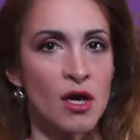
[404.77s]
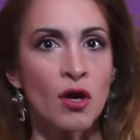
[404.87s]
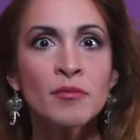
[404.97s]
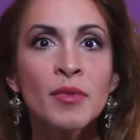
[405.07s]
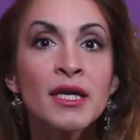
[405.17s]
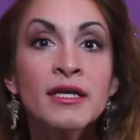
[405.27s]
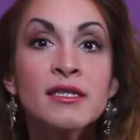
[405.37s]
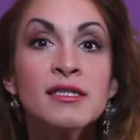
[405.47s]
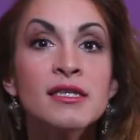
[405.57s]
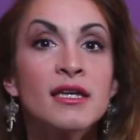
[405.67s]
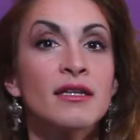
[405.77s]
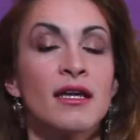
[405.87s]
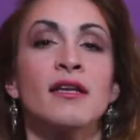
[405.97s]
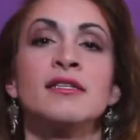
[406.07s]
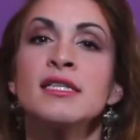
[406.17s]
don't be interested
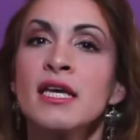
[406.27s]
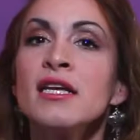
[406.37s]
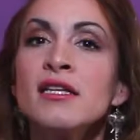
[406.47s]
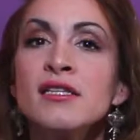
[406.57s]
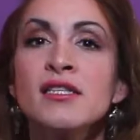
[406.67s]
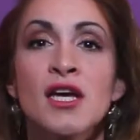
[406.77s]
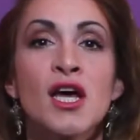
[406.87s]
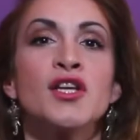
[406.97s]
in skills